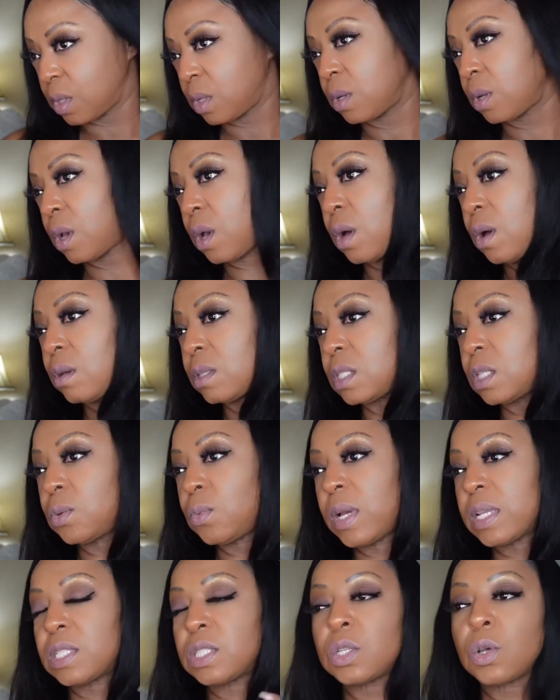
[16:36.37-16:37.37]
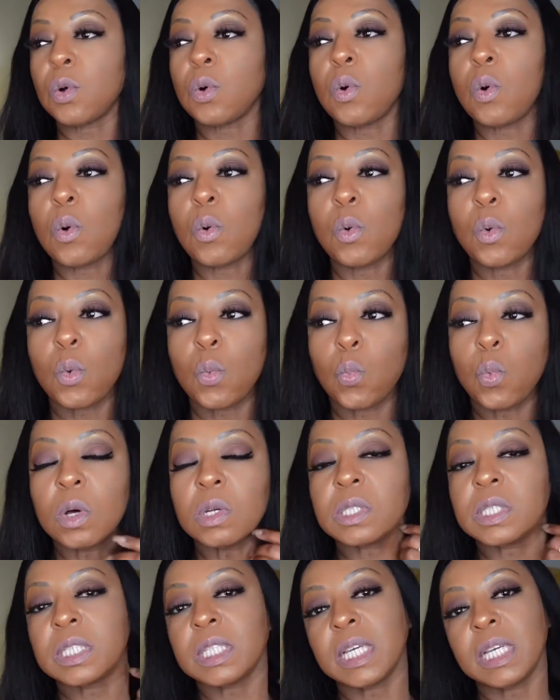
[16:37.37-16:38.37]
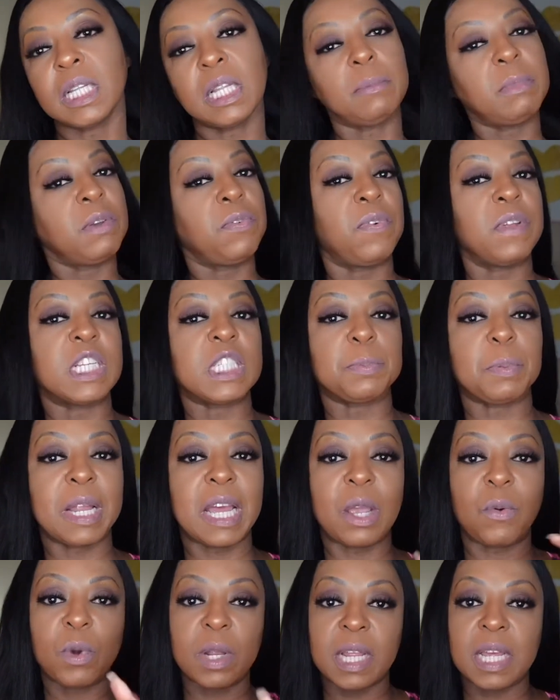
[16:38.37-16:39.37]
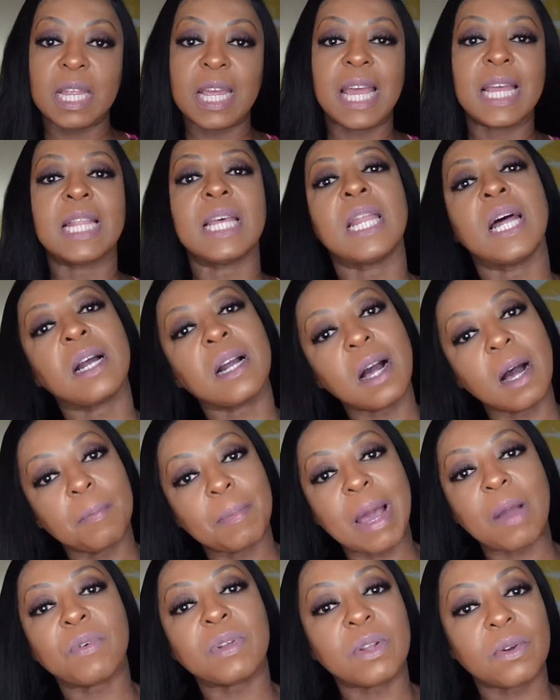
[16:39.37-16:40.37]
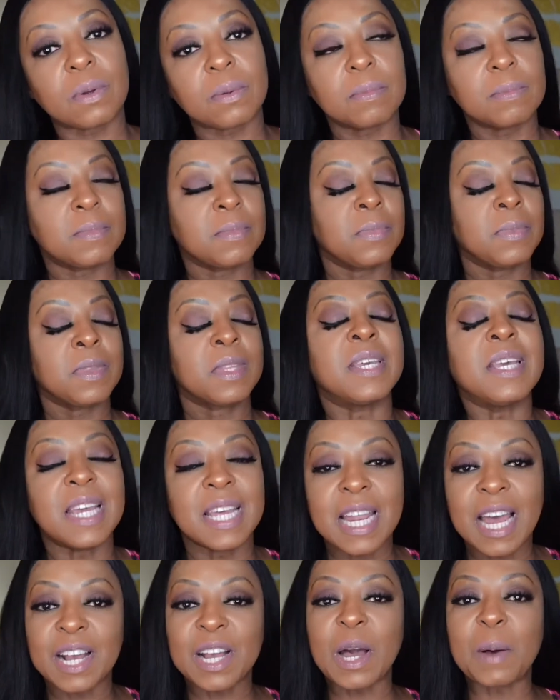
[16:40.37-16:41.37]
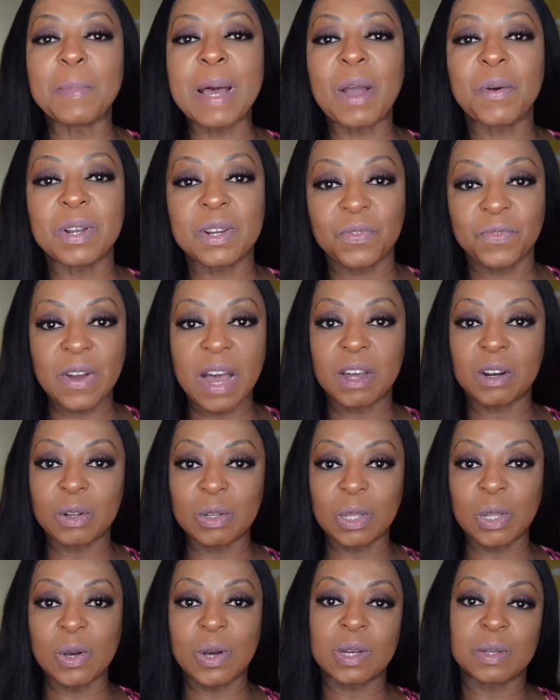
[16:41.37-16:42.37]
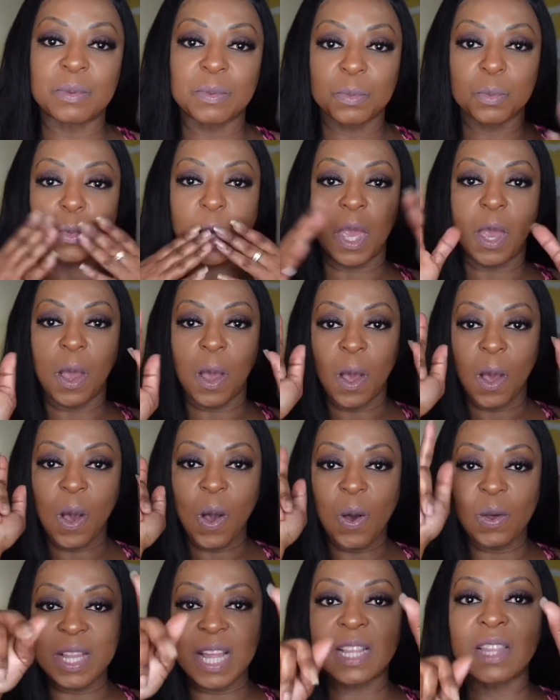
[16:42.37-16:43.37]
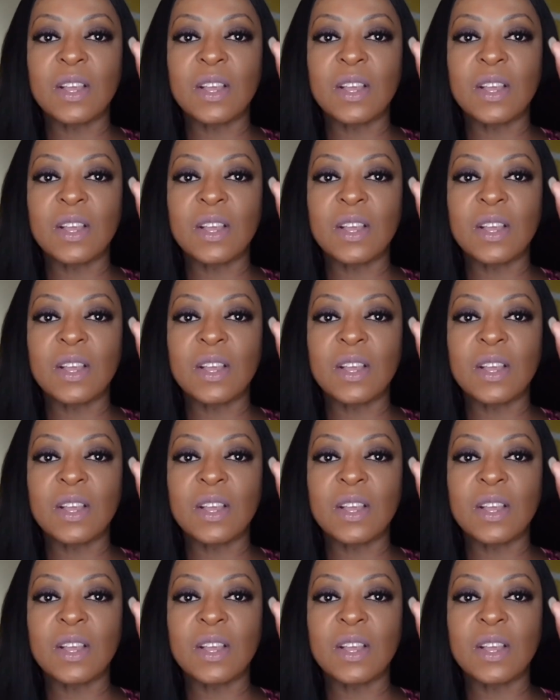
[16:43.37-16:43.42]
curl to it, so we'll see. Let me finish playing with it, and then I'll come back with the final look. Hold that